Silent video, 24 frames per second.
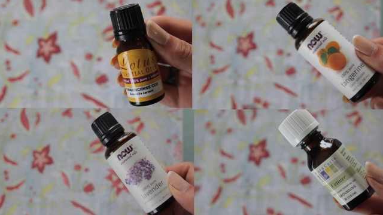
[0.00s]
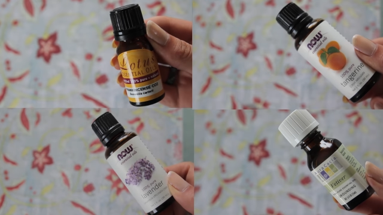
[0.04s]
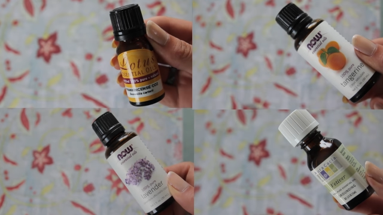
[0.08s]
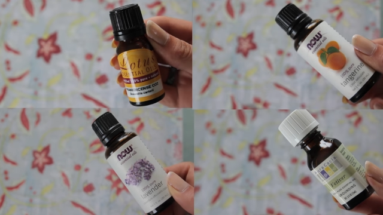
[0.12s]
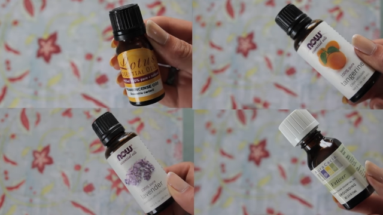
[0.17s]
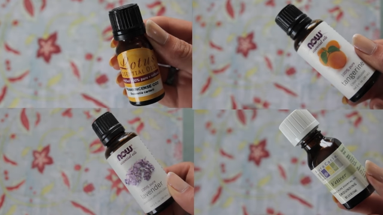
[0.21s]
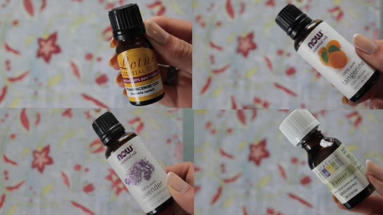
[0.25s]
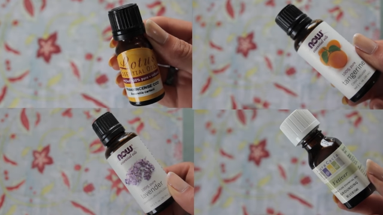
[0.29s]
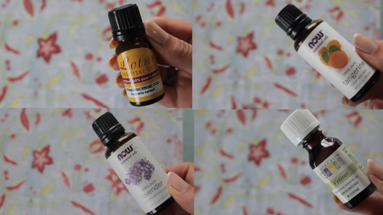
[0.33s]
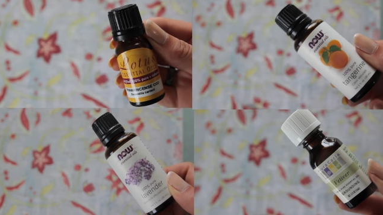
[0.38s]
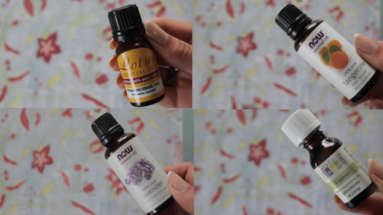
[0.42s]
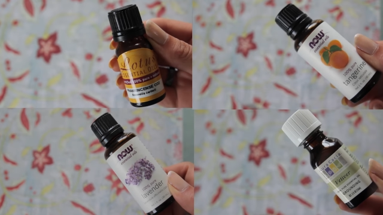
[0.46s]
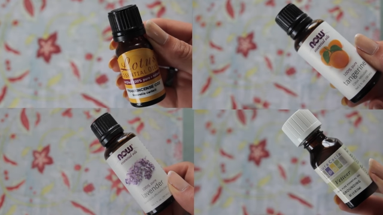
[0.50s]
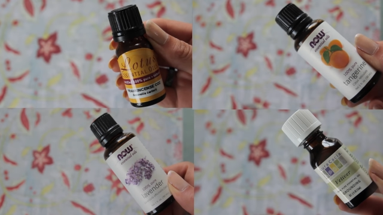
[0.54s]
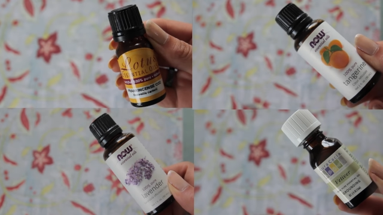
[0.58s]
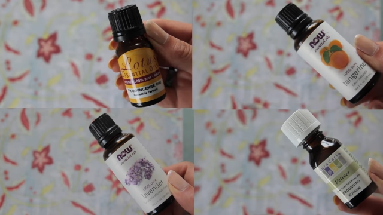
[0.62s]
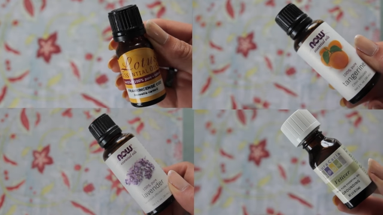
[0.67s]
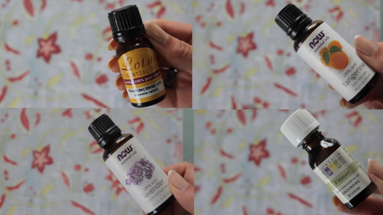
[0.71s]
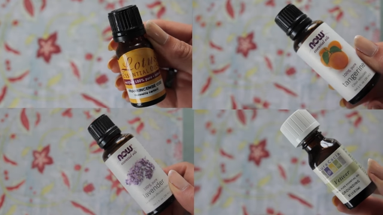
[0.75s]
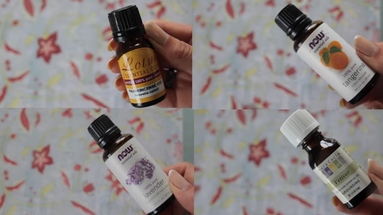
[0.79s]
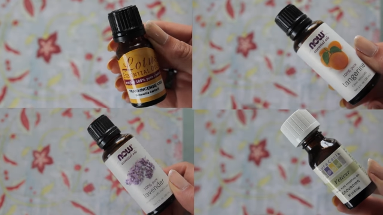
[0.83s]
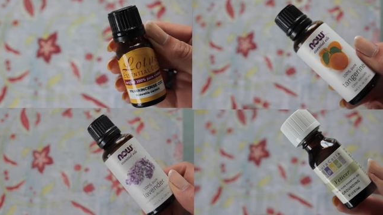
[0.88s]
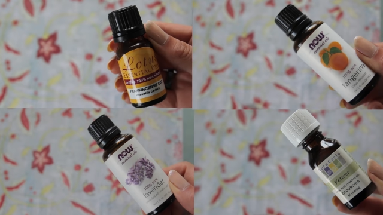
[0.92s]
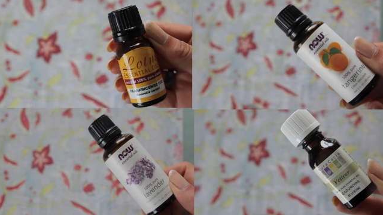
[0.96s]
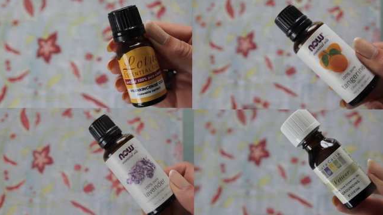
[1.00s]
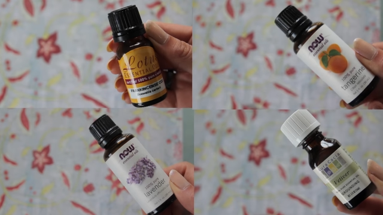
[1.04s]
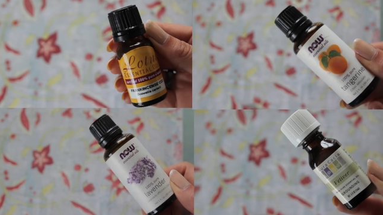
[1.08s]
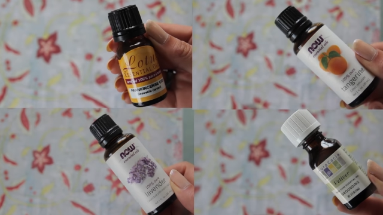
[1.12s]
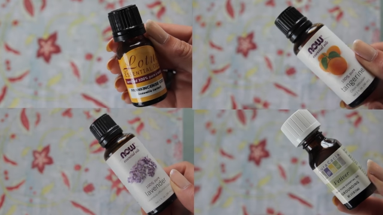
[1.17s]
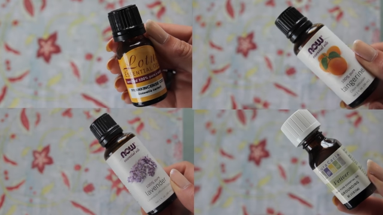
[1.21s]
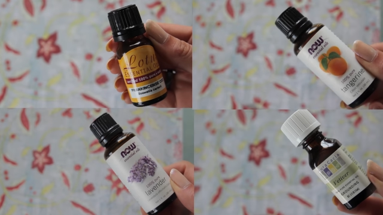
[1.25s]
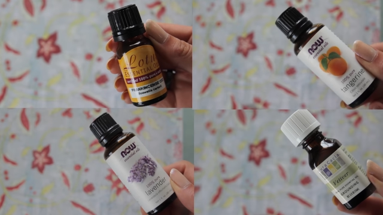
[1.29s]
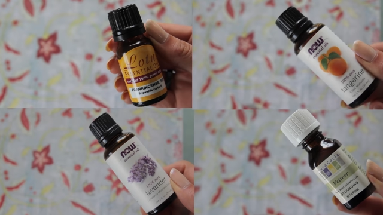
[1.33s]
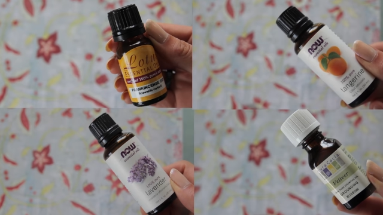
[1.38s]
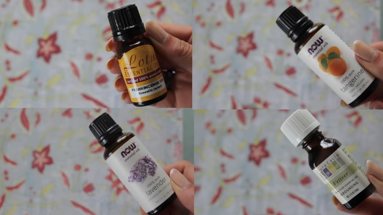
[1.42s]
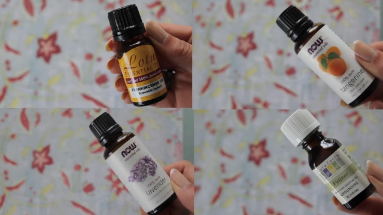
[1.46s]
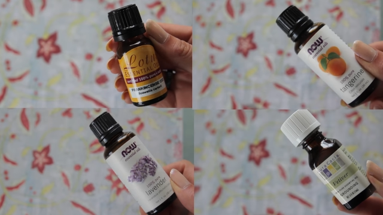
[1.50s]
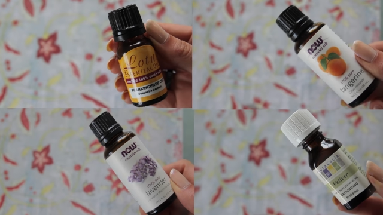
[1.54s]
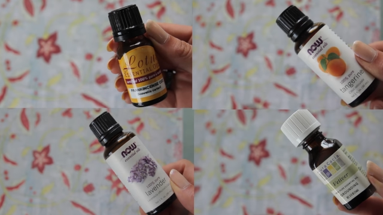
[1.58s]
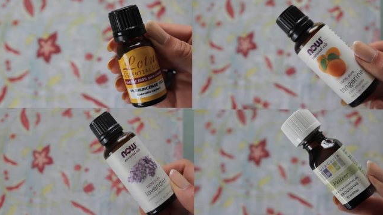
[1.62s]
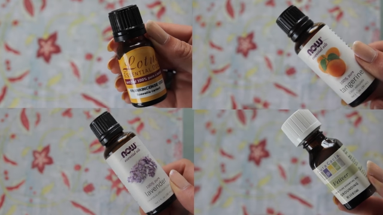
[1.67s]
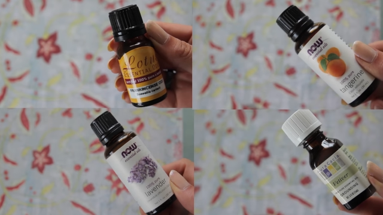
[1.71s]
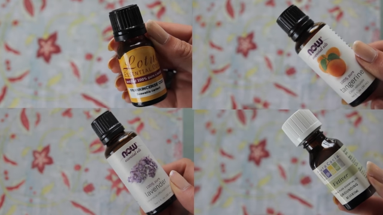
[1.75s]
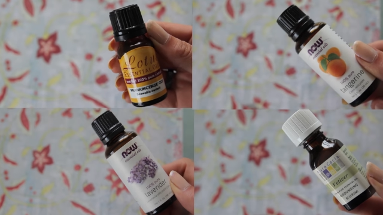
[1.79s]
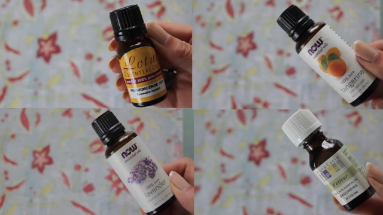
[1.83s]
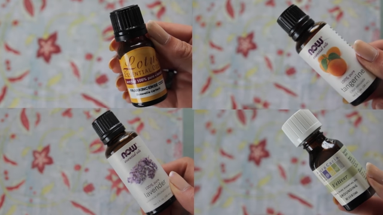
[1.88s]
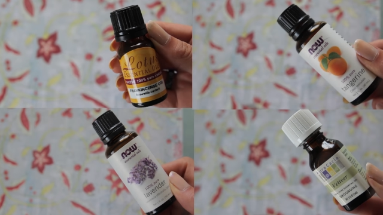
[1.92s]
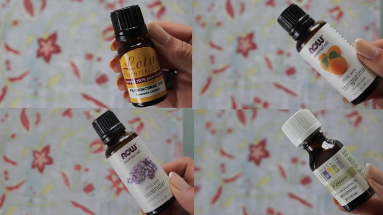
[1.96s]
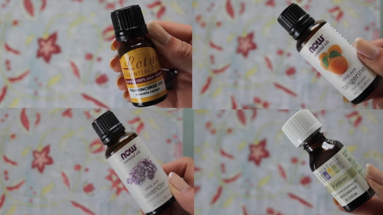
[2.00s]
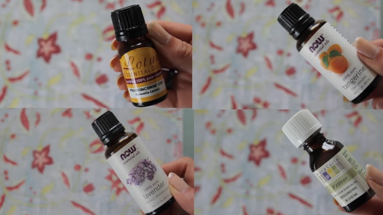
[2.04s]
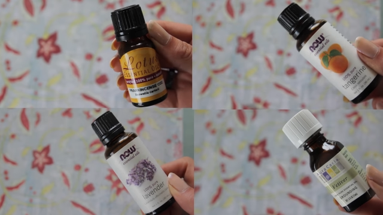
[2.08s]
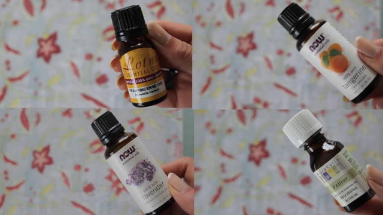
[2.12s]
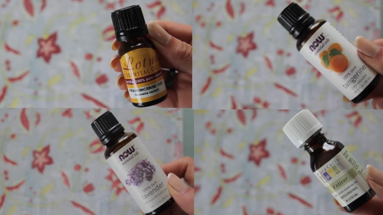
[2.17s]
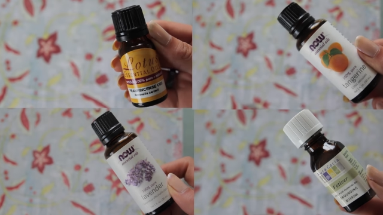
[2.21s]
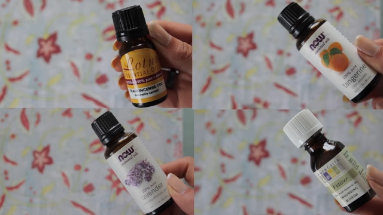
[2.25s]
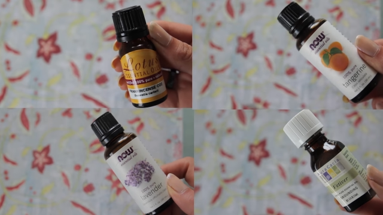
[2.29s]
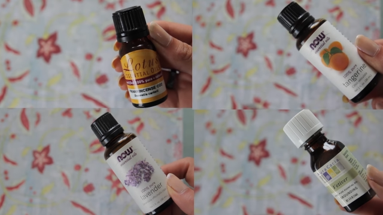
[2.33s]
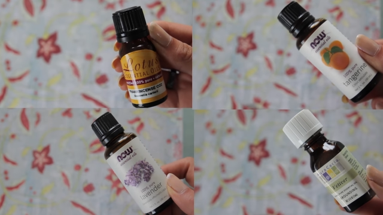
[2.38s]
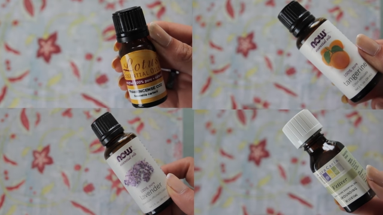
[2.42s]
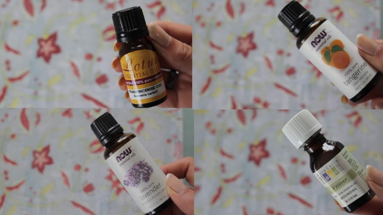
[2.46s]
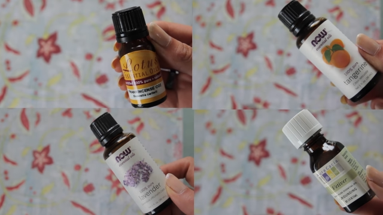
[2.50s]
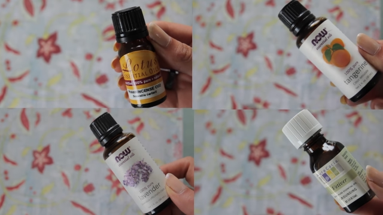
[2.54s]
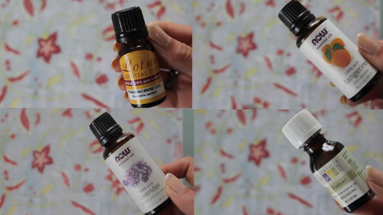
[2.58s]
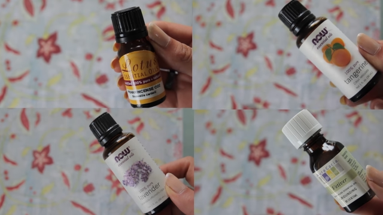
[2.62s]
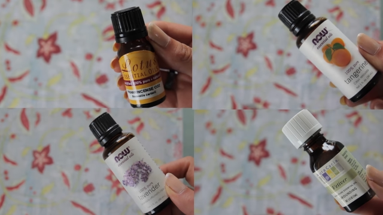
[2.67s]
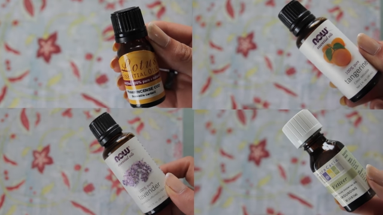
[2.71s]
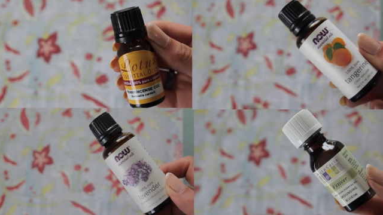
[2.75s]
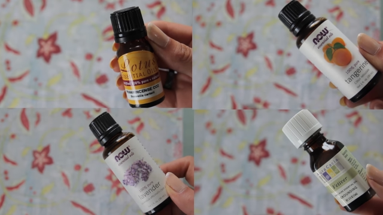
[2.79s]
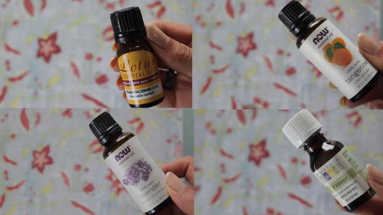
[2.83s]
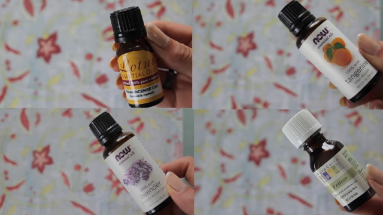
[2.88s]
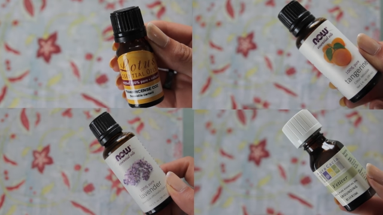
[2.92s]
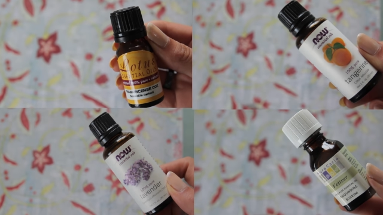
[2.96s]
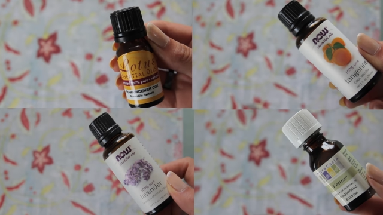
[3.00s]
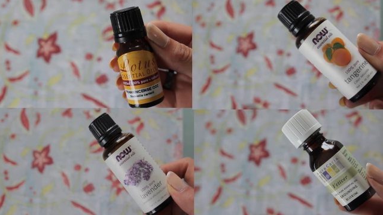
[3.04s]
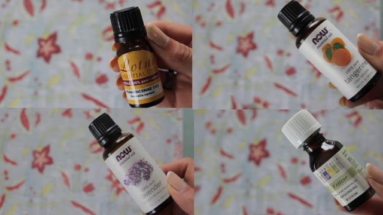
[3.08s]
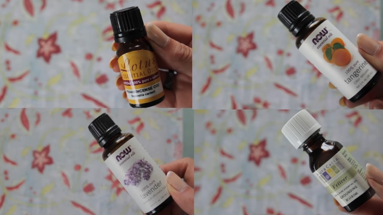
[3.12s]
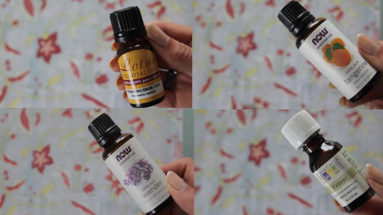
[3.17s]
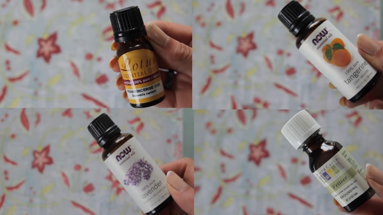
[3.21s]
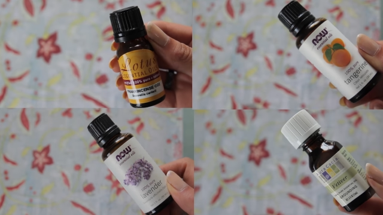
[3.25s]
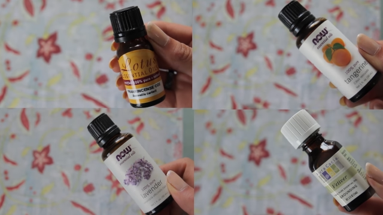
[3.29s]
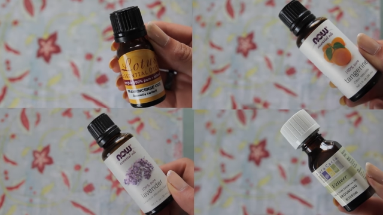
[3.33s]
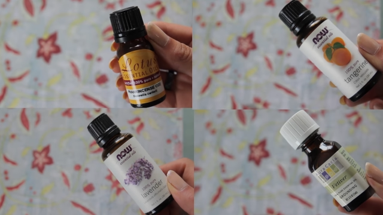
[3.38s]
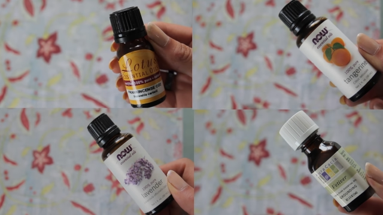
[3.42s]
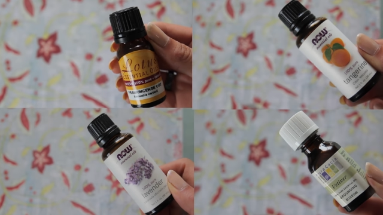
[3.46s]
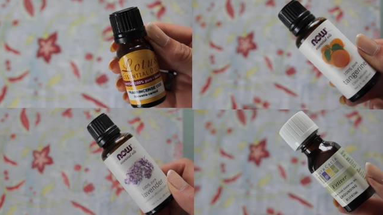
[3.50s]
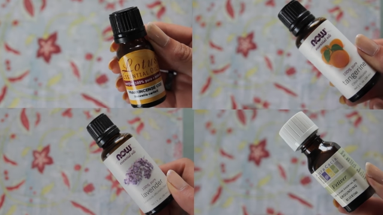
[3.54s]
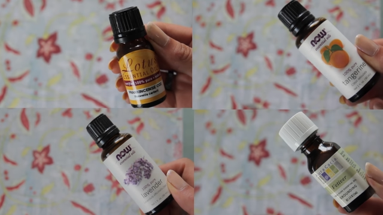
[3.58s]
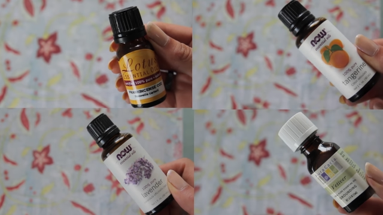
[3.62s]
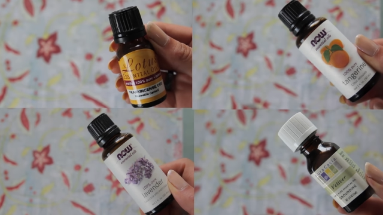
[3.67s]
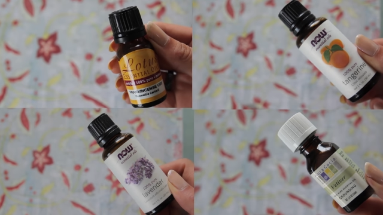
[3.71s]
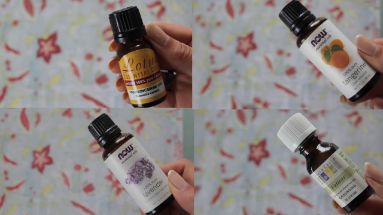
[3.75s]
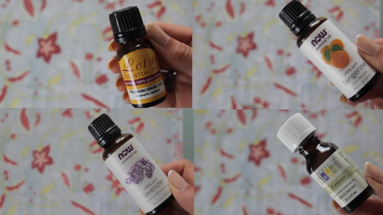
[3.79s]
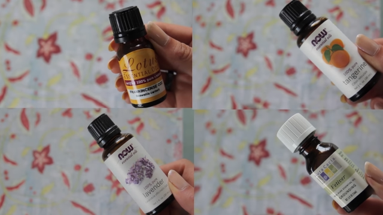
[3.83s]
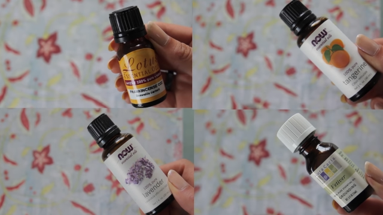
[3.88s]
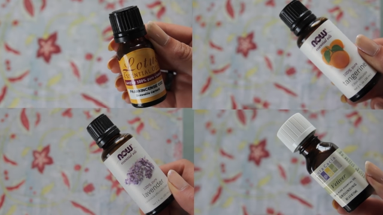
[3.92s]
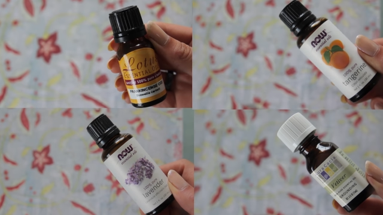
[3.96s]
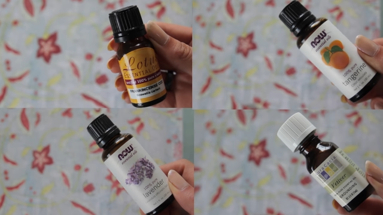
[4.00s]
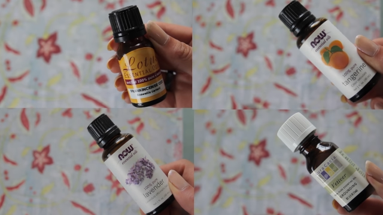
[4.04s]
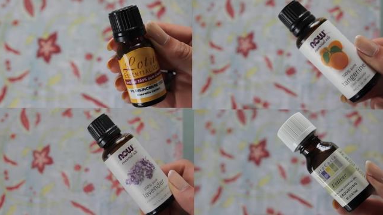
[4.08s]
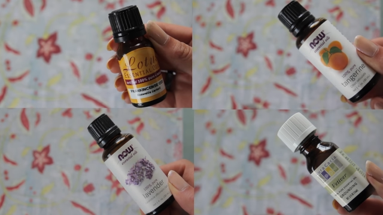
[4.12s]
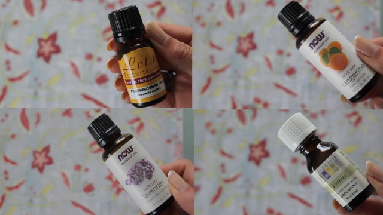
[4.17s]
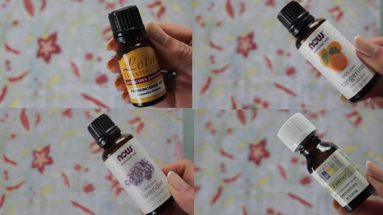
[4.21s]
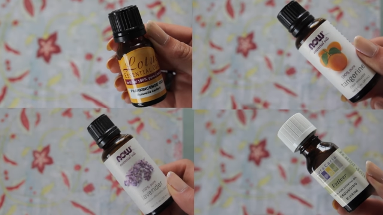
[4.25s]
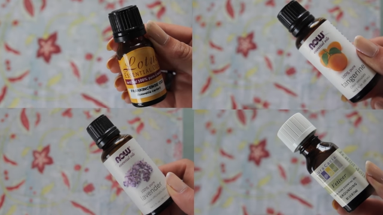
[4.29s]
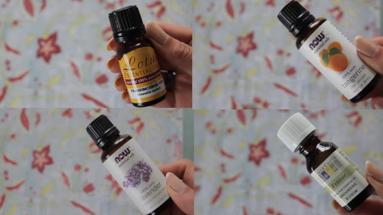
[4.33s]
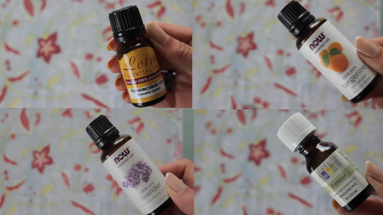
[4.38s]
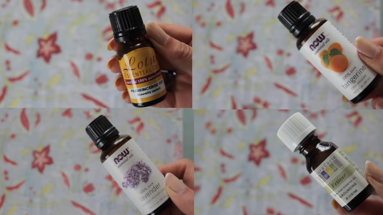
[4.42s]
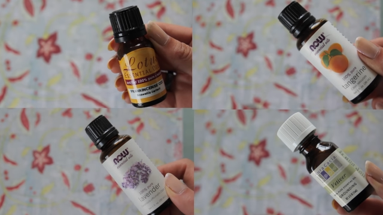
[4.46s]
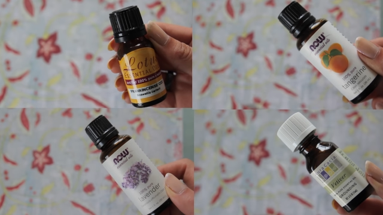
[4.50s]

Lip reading: (no speaker visible)